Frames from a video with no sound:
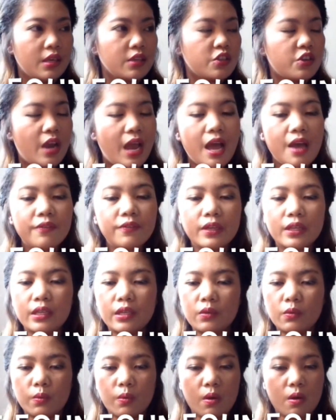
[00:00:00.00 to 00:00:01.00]

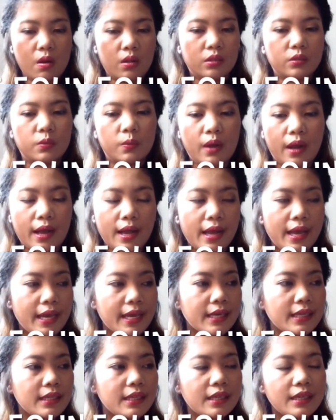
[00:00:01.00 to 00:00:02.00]
traveling
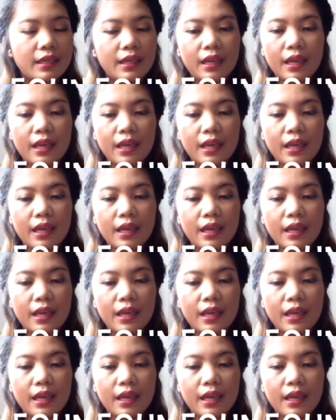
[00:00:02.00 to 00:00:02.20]
worldwide,